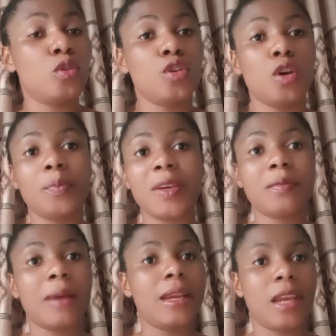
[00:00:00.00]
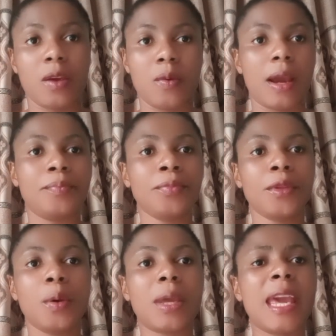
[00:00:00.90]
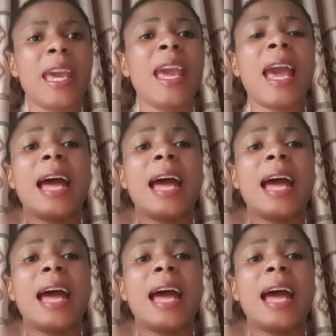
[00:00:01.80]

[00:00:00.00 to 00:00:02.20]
to your big man area, okay?